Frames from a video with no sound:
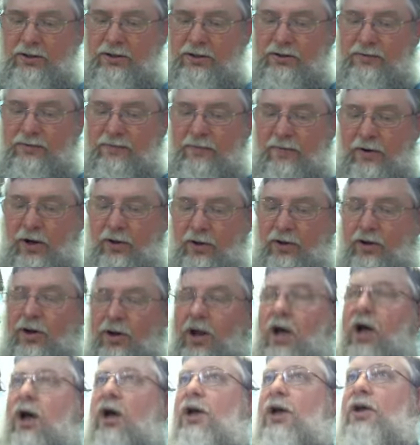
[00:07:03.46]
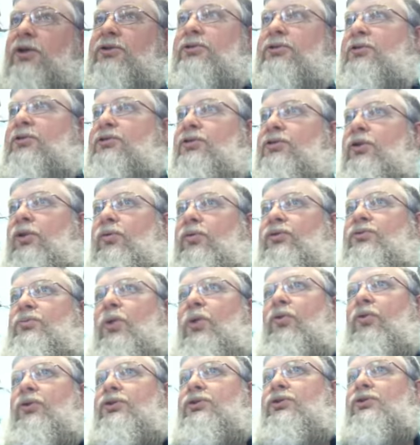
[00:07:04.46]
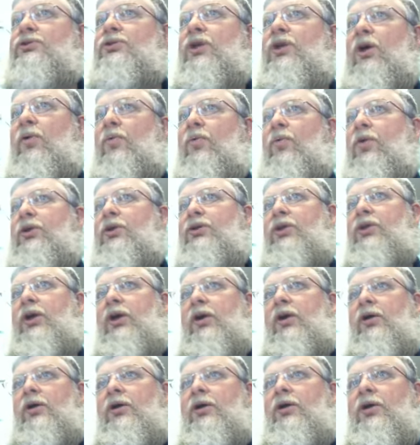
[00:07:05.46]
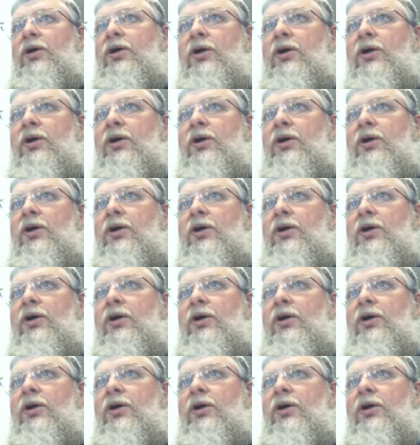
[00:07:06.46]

says other gods. So there was more than just that one there.